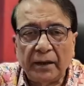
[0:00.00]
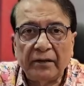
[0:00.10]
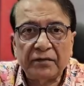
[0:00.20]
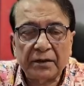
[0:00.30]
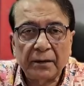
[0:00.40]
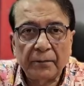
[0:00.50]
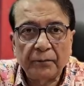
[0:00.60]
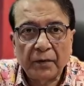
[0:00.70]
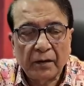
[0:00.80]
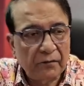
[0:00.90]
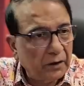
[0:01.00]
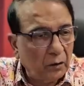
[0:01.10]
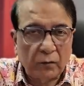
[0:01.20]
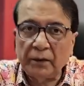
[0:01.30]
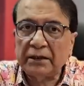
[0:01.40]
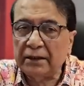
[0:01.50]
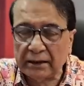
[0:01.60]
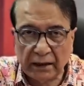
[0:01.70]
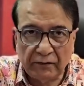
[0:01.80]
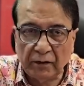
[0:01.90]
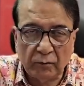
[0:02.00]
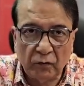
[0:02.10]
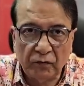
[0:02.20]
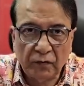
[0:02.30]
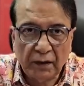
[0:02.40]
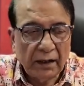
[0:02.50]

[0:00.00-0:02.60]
waves without which nothing will move